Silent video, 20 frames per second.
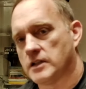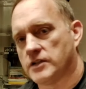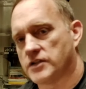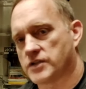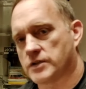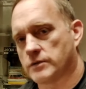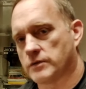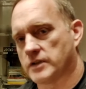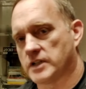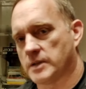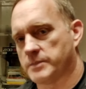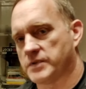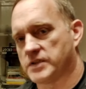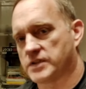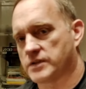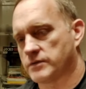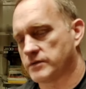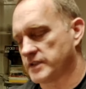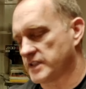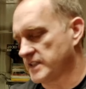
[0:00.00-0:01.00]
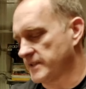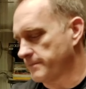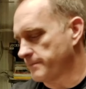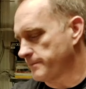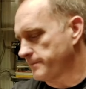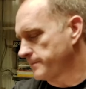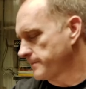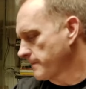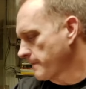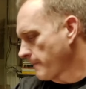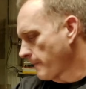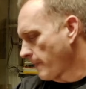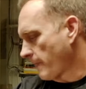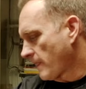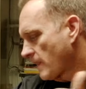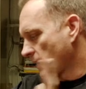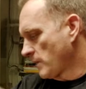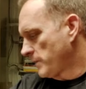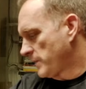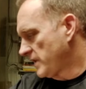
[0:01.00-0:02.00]
Screw it up, you screw it up.
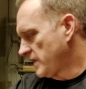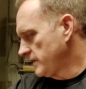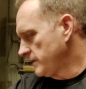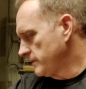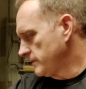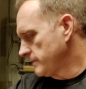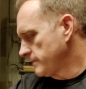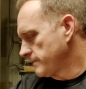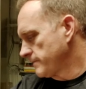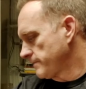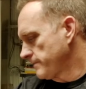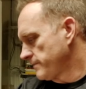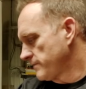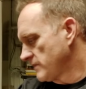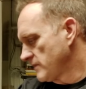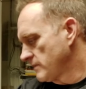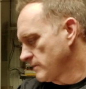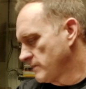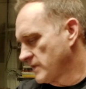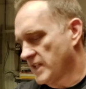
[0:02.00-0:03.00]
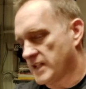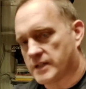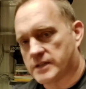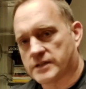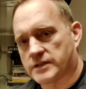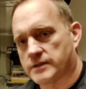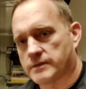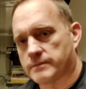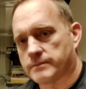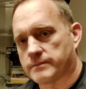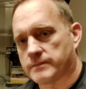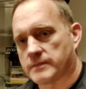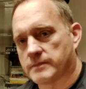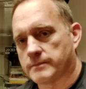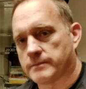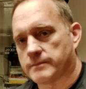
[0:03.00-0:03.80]
But next,